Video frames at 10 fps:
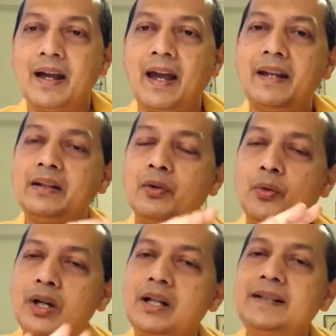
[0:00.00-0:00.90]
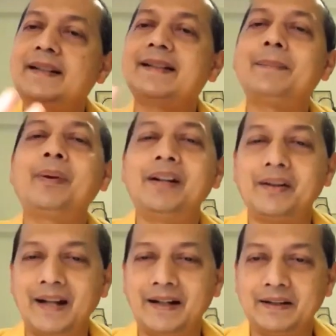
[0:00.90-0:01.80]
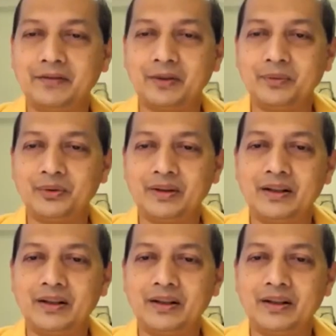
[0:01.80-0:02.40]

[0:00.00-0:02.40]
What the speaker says: and the world is a separate reality from you.